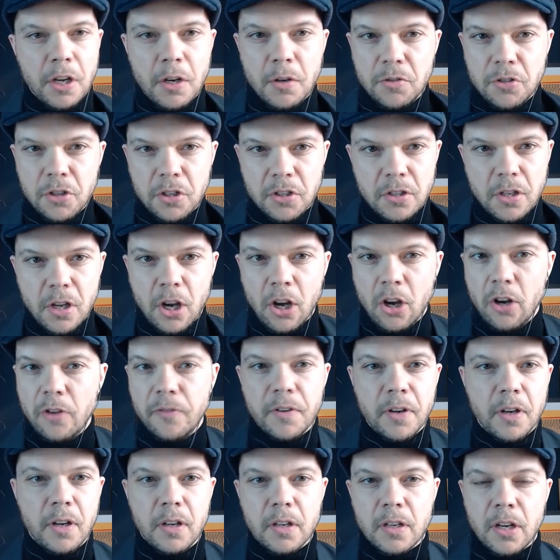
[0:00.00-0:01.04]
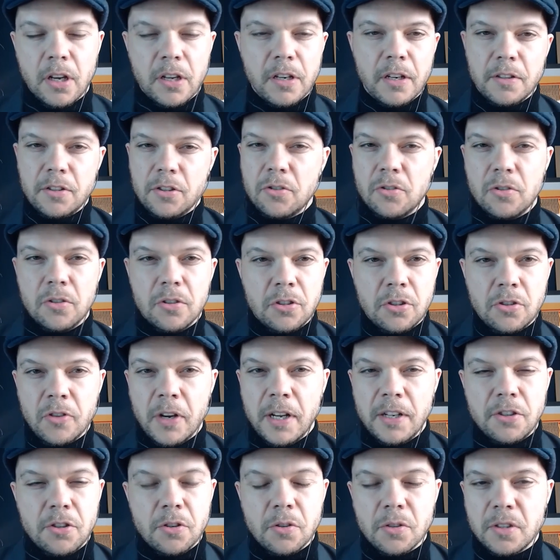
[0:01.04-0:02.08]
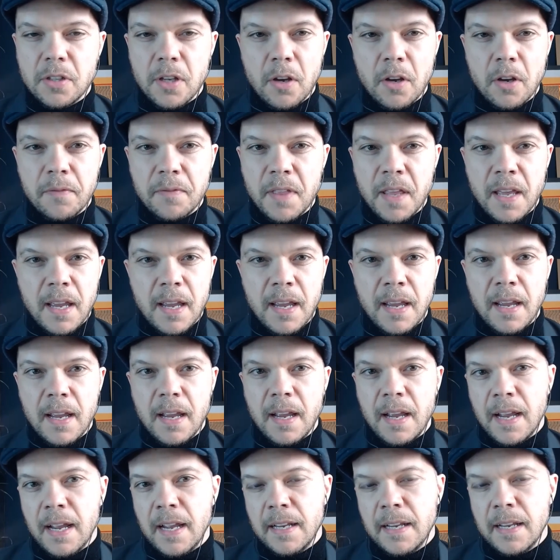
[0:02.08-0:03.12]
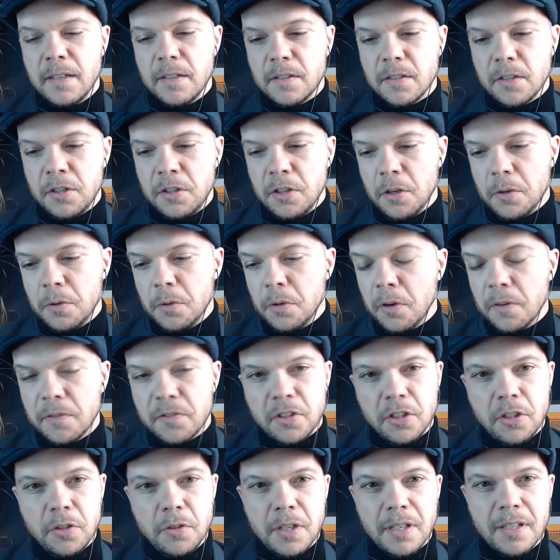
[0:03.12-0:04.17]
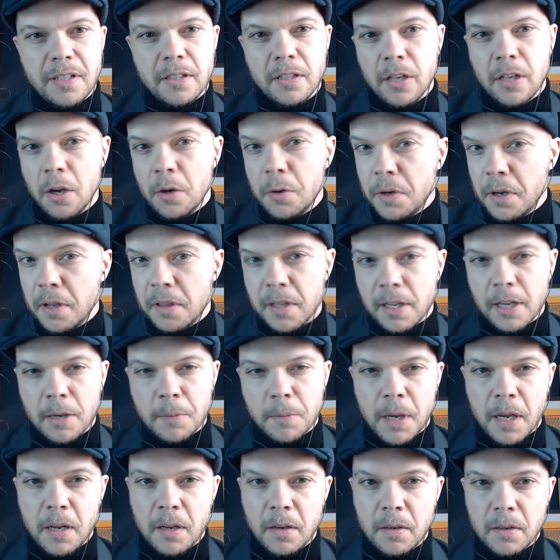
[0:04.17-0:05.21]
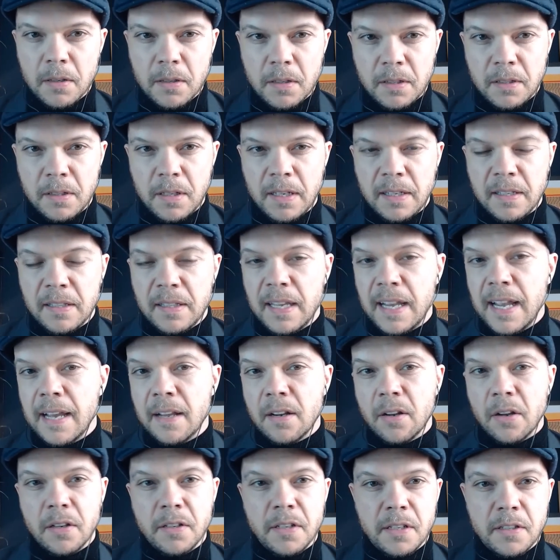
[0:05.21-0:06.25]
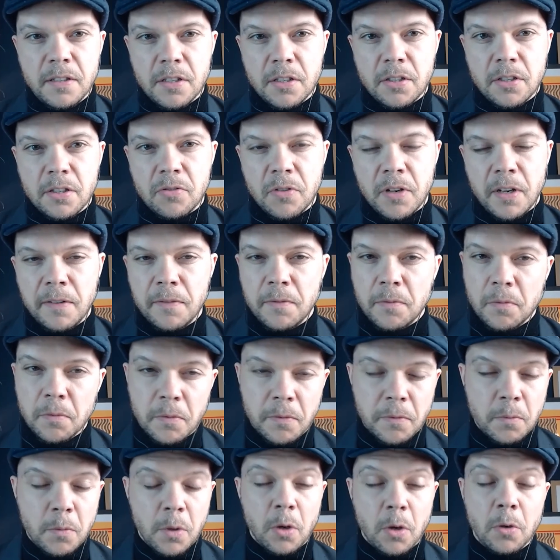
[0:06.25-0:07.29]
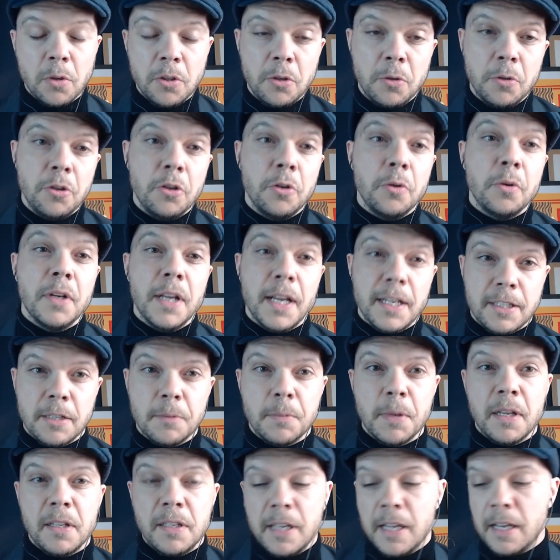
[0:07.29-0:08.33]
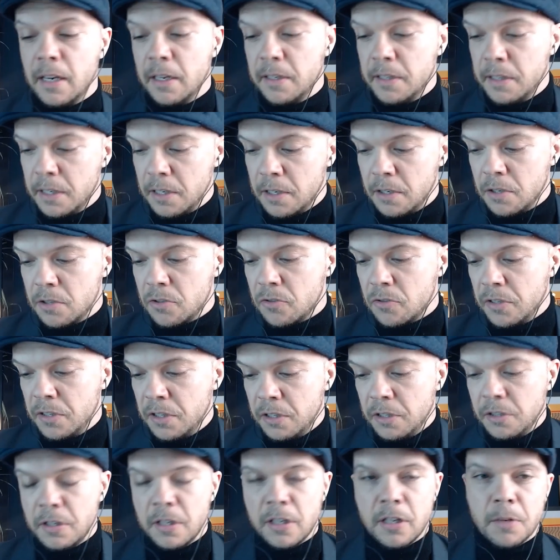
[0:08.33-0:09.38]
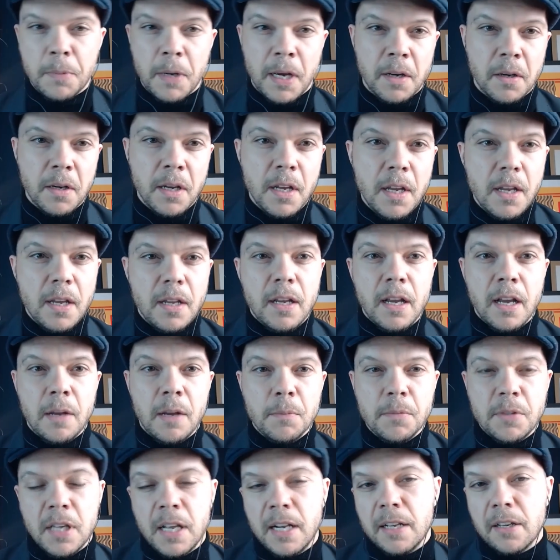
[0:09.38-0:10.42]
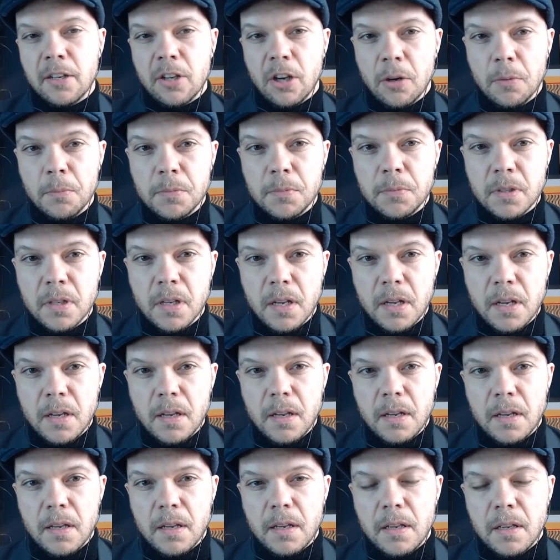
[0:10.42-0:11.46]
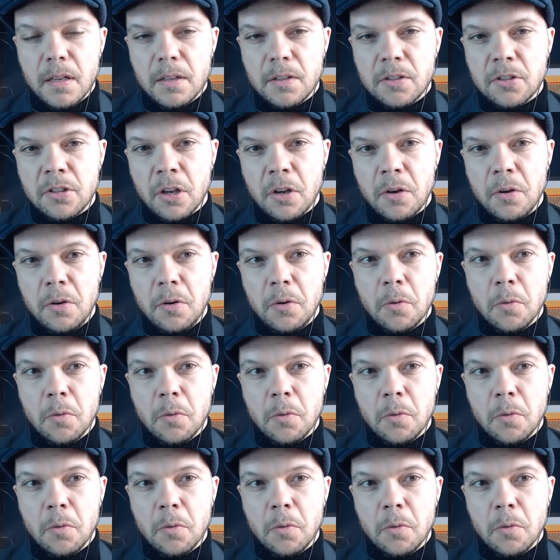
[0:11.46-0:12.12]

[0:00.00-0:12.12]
just over kind of stretched yourself there, and you know, obviously you didn't know anything about the, the airline industry for what well, you knew less about the airline industry than you did about um, telecoms. So,